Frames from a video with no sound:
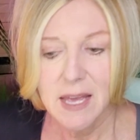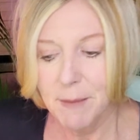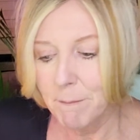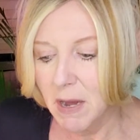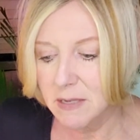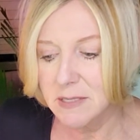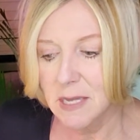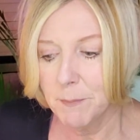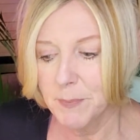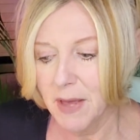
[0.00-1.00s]
it mucks
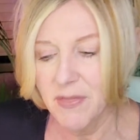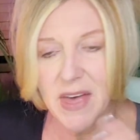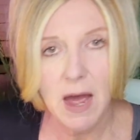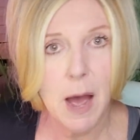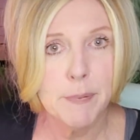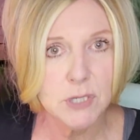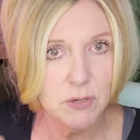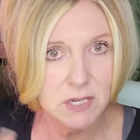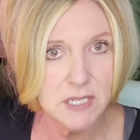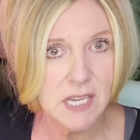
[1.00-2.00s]
up uh, that
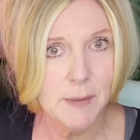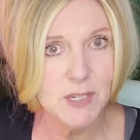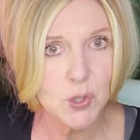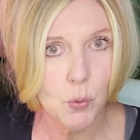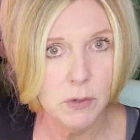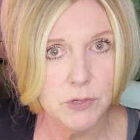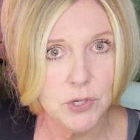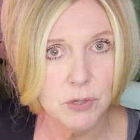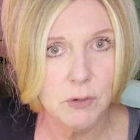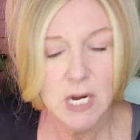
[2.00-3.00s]
opportunity is coming
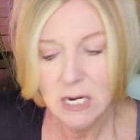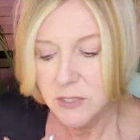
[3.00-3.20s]
towards you.